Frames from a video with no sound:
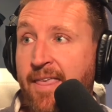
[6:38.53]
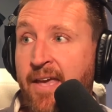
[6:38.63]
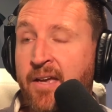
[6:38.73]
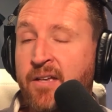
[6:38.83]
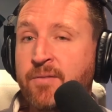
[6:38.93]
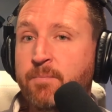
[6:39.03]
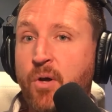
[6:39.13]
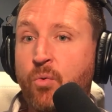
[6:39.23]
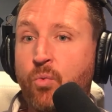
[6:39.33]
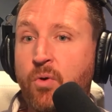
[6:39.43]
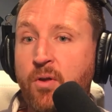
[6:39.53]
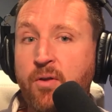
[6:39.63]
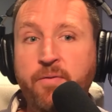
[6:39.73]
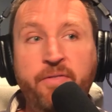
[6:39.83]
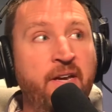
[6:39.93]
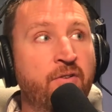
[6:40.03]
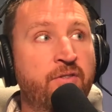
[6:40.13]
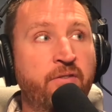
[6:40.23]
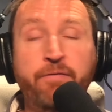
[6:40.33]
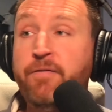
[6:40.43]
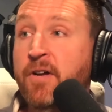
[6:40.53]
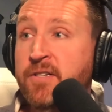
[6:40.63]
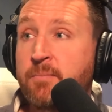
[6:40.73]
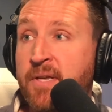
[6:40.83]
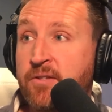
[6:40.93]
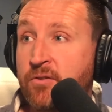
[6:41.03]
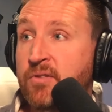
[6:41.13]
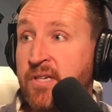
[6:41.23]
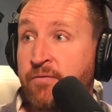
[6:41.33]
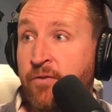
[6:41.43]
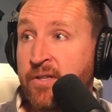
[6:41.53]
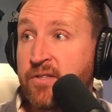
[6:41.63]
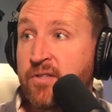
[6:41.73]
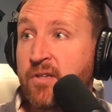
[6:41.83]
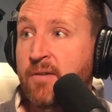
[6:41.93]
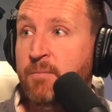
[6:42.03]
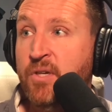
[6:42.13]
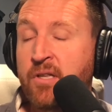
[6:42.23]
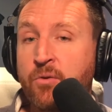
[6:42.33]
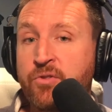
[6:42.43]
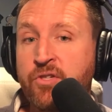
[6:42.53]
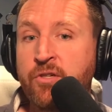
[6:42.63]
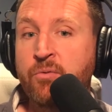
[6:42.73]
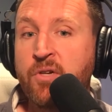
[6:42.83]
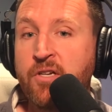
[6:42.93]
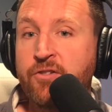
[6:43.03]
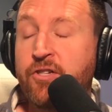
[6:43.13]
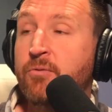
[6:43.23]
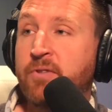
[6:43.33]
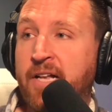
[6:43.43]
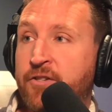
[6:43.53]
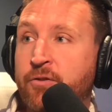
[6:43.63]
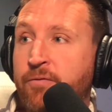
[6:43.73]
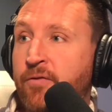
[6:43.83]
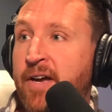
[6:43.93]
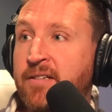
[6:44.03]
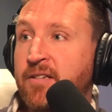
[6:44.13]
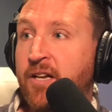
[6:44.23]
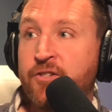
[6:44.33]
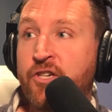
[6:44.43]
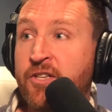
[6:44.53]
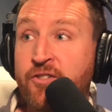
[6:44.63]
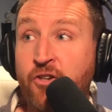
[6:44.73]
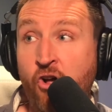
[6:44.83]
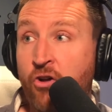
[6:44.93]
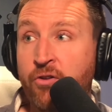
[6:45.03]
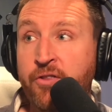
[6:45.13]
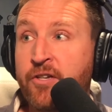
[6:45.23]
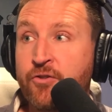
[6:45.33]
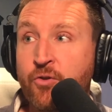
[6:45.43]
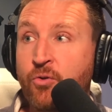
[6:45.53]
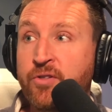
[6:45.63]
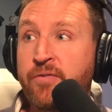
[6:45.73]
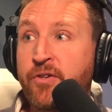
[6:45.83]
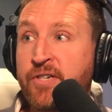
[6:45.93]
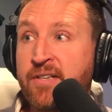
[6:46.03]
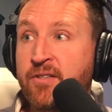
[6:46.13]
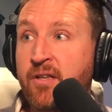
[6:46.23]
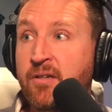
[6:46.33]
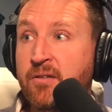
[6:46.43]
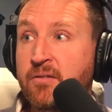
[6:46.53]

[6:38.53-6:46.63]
And there's a fundamental difference. Do you let your friend adjust all the controls of your Tesla?